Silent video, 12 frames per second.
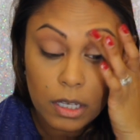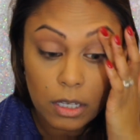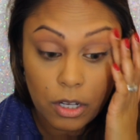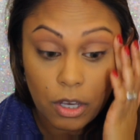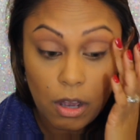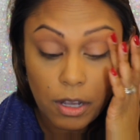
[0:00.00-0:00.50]

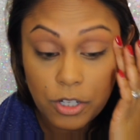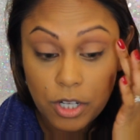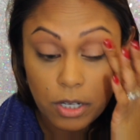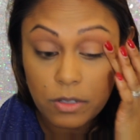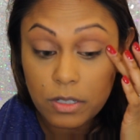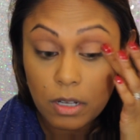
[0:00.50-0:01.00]
your
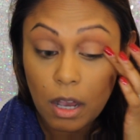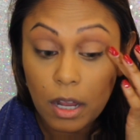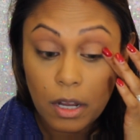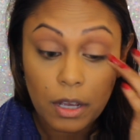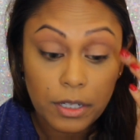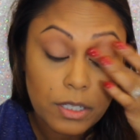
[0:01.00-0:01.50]
eyeshadows and
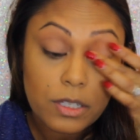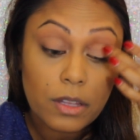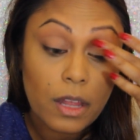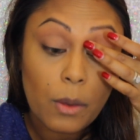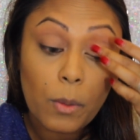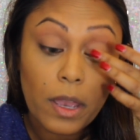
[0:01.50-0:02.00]
eyeliner, so
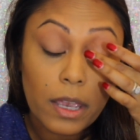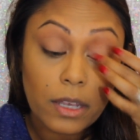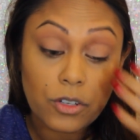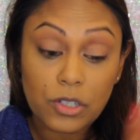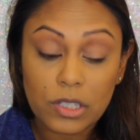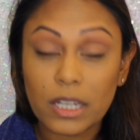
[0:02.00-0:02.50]
that way
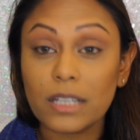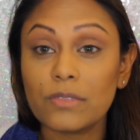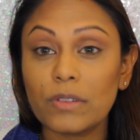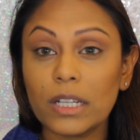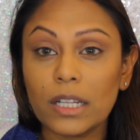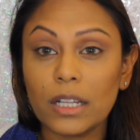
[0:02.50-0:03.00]
it just
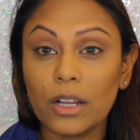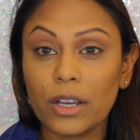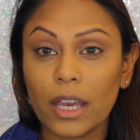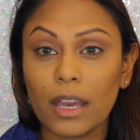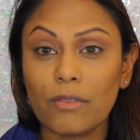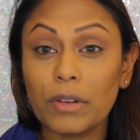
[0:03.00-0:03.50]
stays
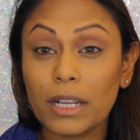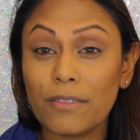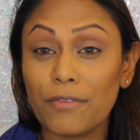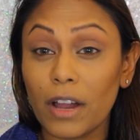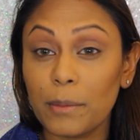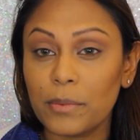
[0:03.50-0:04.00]
looking really
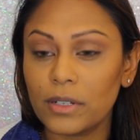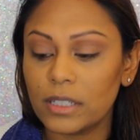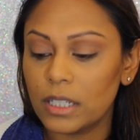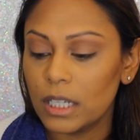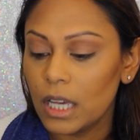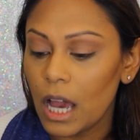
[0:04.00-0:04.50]

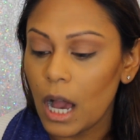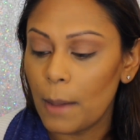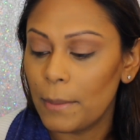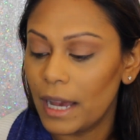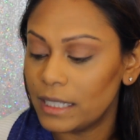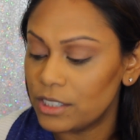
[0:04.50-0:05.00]
vibrant
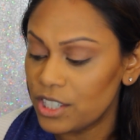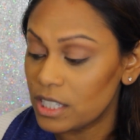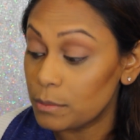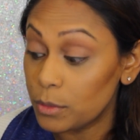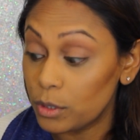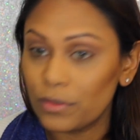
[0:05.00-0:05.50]
and
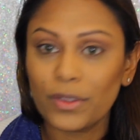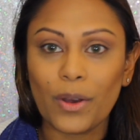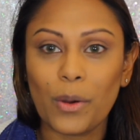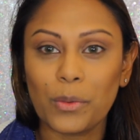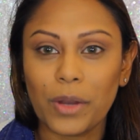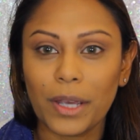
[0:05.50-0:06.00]
doesn't move the
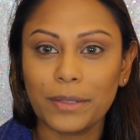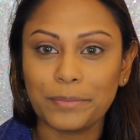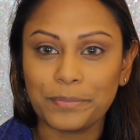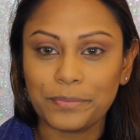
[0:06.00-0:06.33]
whole night.